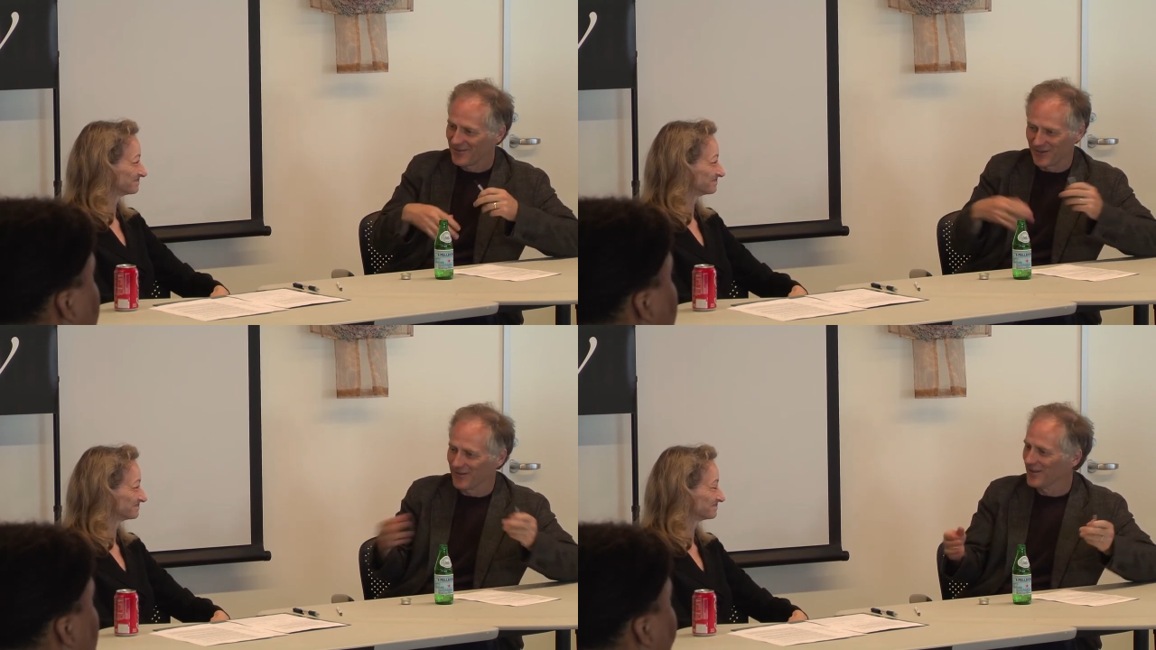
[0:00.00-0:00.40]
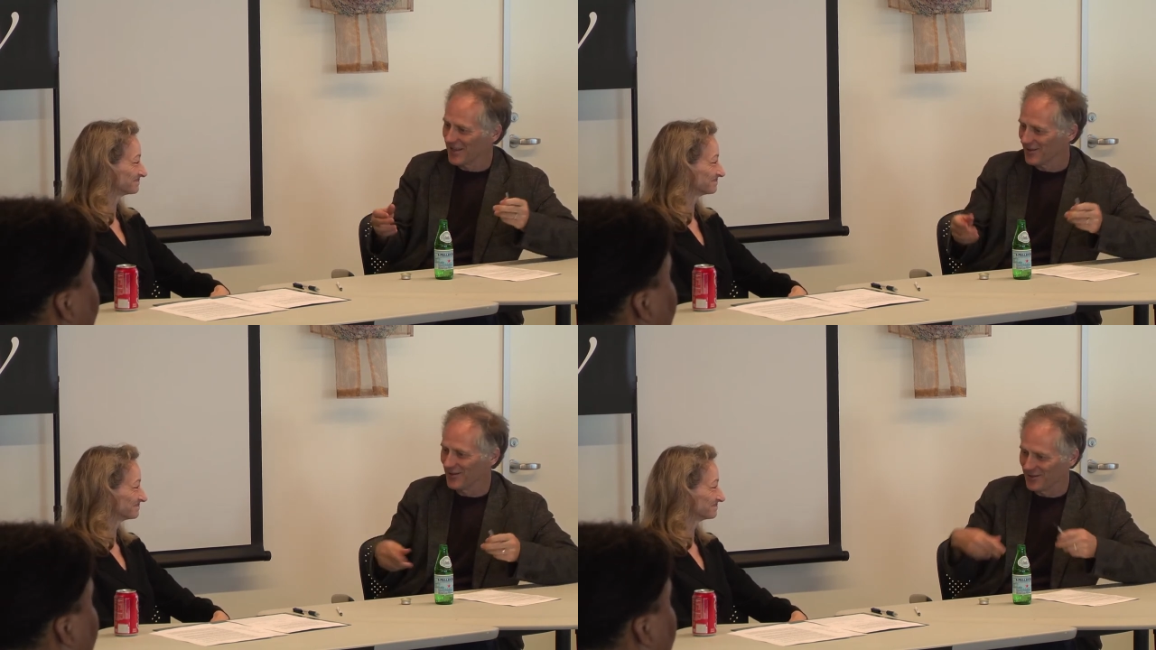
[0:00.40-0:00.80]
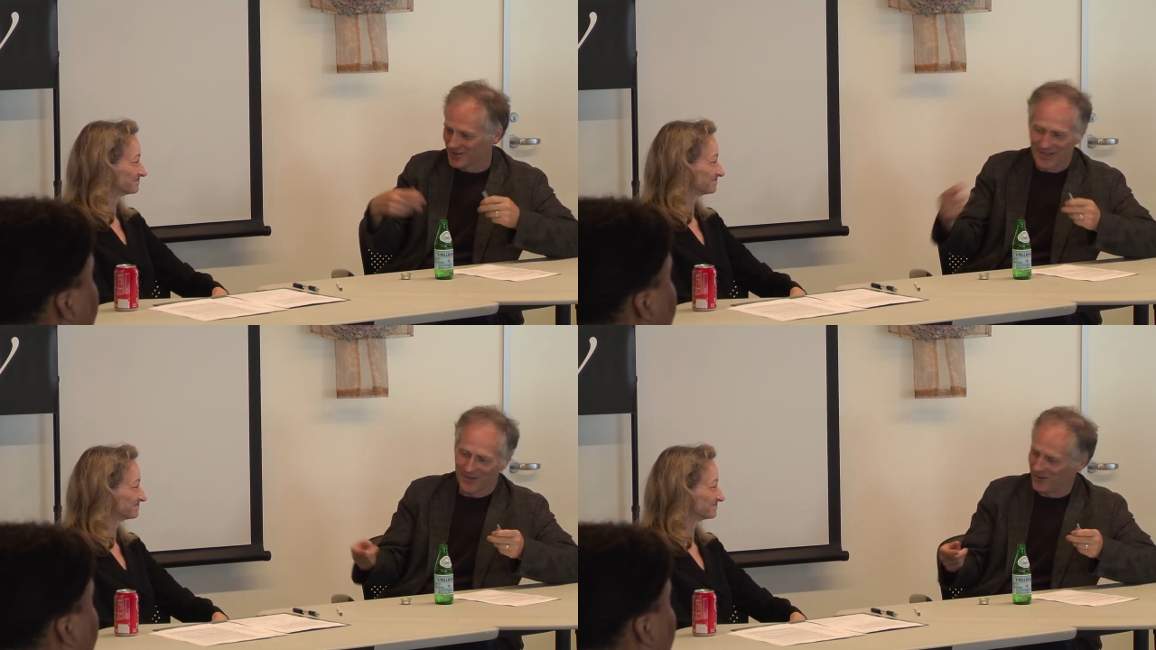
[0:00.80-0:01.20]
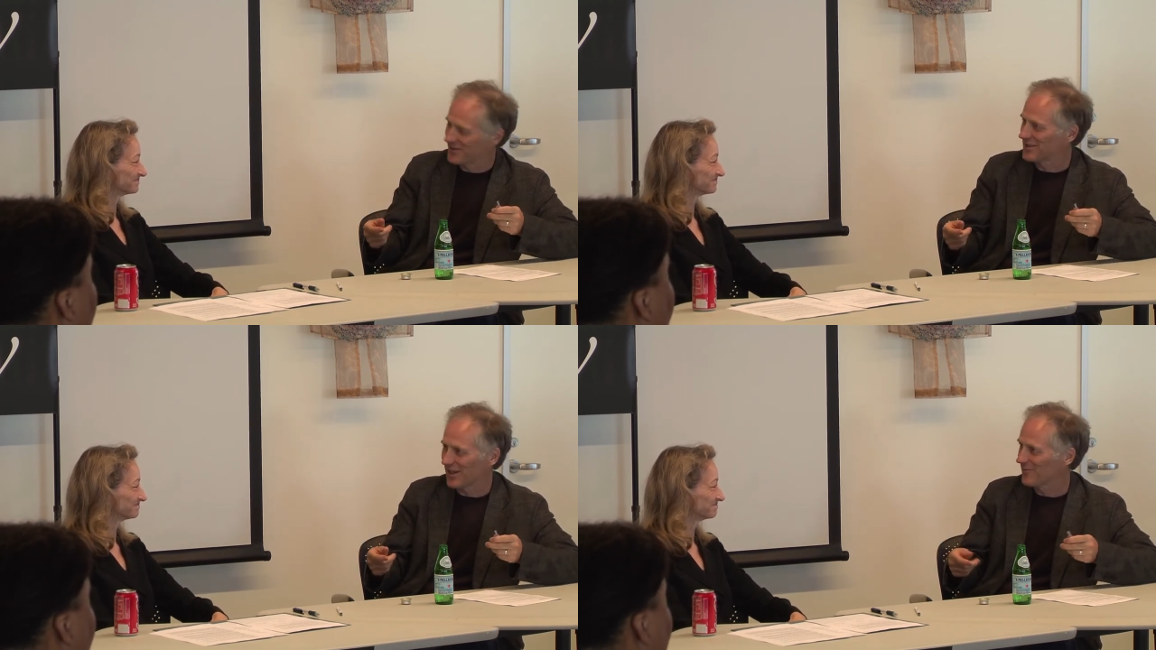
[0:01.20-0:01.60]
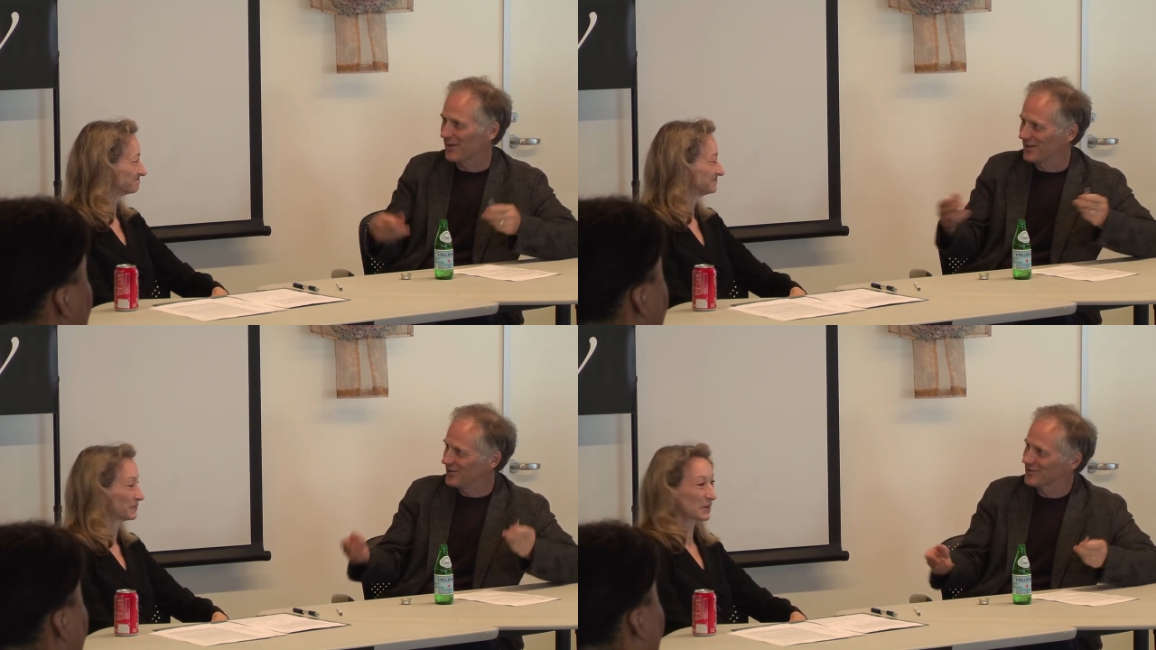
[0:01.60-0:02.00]
Speaker 1: If you don't like those, go to the second
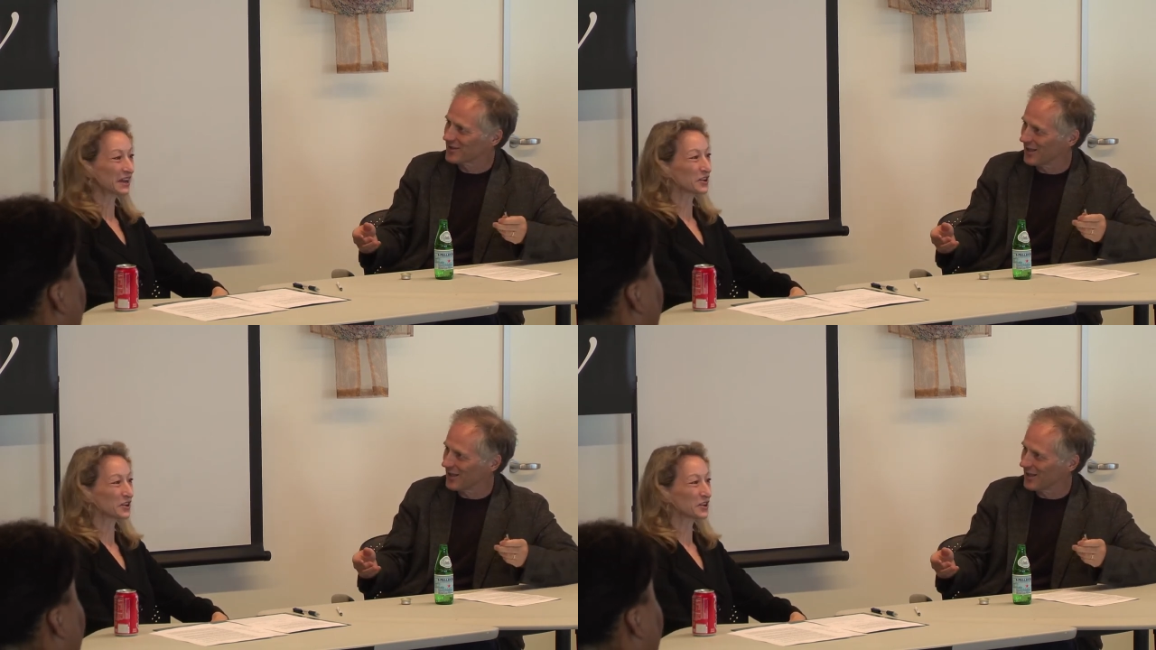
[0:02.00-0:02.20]
page. Yeah,